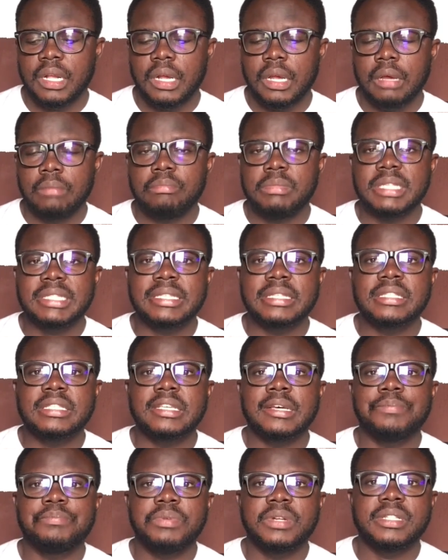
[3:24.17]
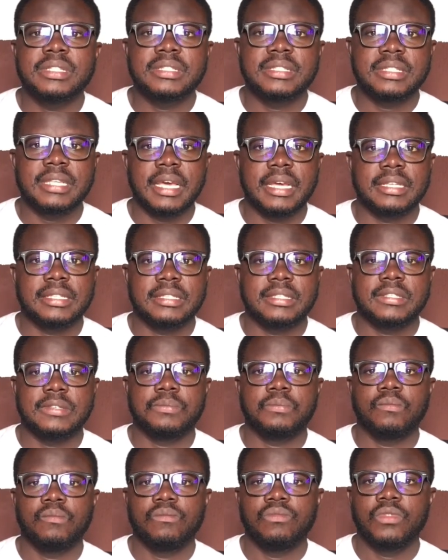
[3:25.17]
misinterpret text,
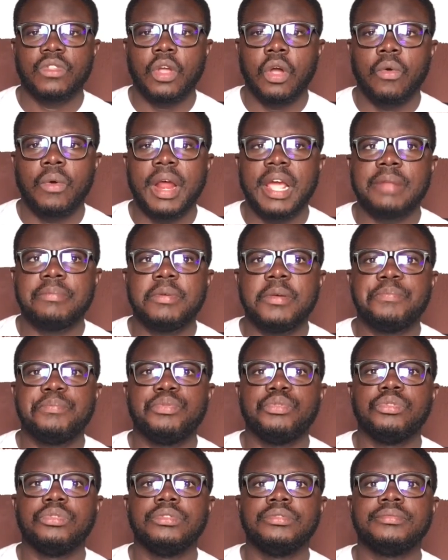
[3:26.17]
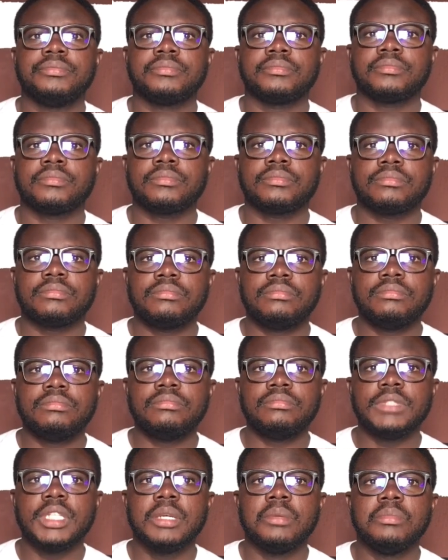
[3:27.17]
all right? People
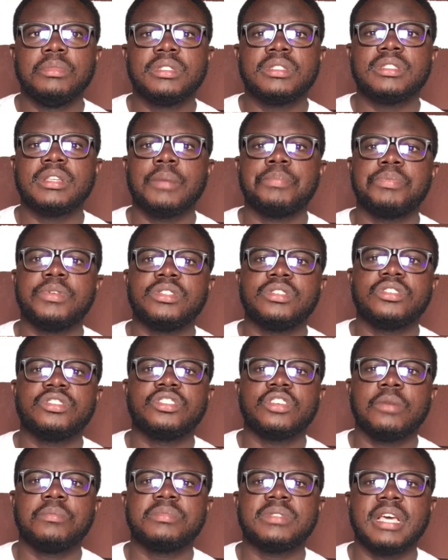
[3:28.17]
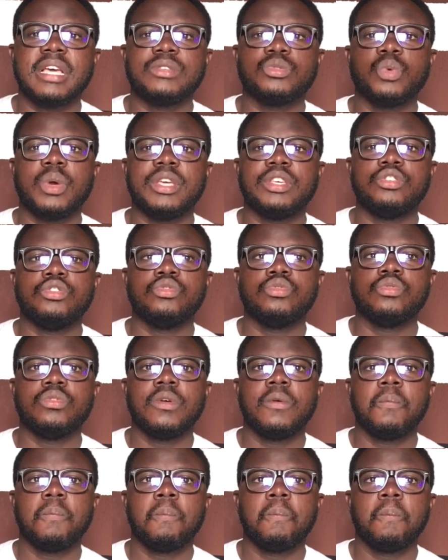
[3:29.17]
misinterpret it sometimes when
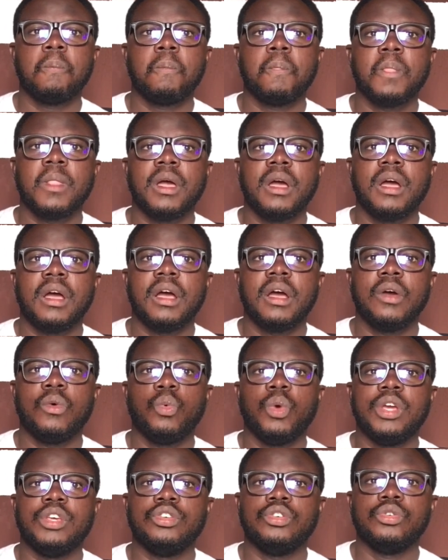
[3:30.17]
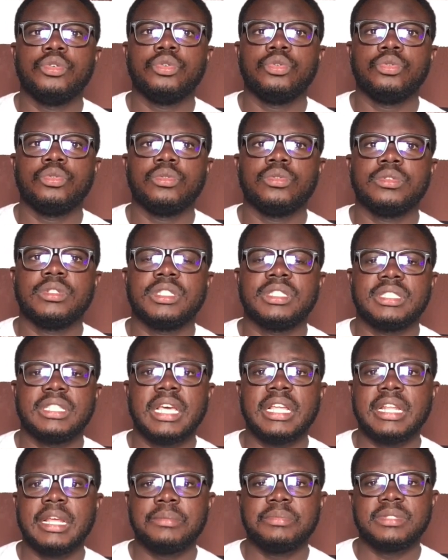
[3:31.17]
you
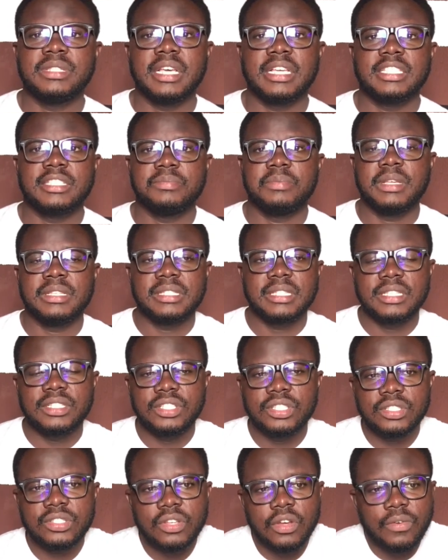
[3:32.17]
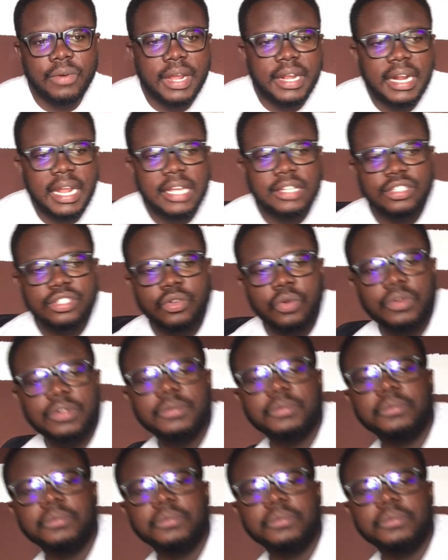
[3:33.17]
send them text messages, all right? And so,